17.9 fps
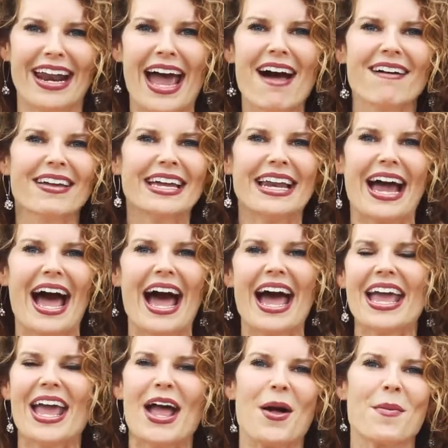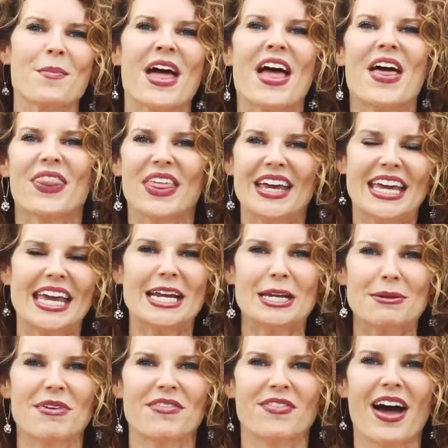How can I help the
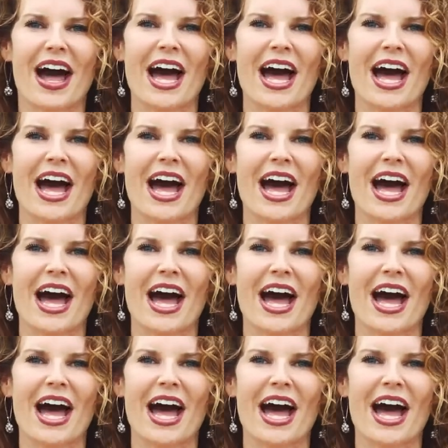kingdom of